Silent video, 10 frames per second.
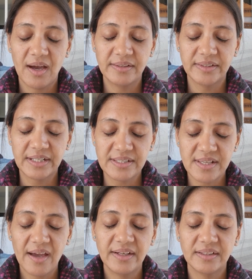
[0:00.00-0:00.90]
under
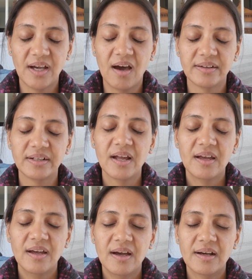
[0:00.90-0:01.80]
anxiety are
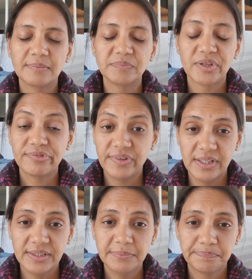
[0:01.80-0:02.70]

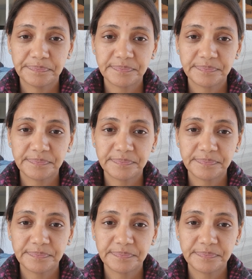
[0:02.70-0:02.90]
fear,